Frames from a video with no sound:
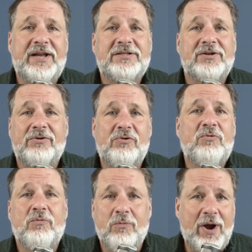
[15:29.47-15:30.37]
That's a
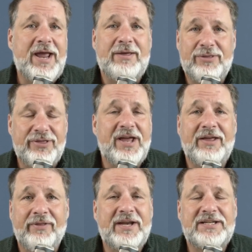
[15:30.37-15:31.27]
great
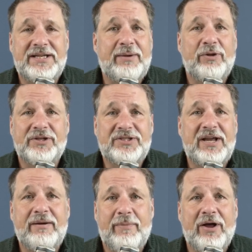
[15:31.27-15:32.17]
thing that he's able to
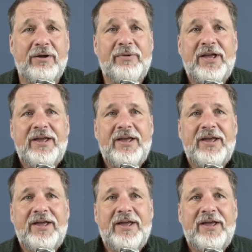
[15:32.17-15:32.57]
say about him.